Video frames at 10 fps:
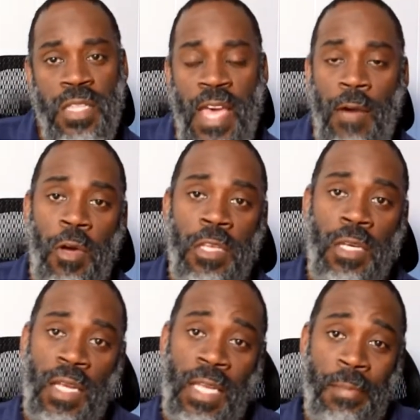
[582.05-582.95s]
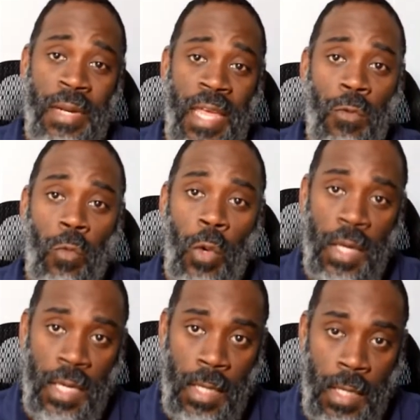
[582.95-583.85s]
That way you can eliminate
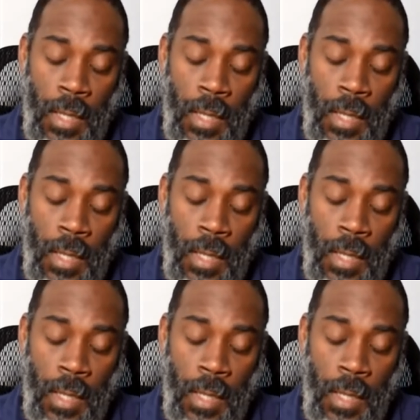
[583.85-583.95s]
wind